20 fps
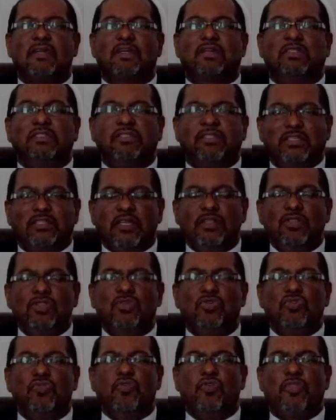
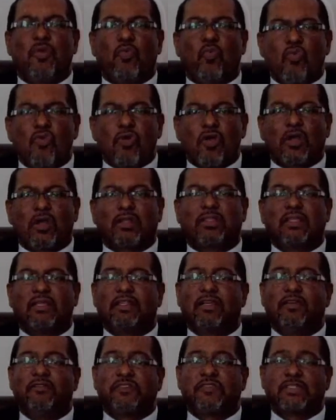continue the work that
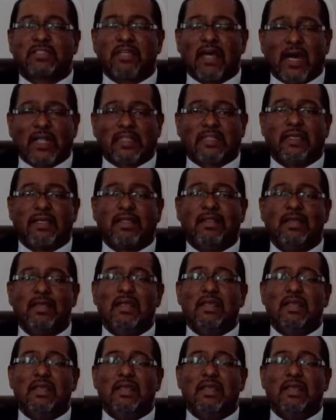they've started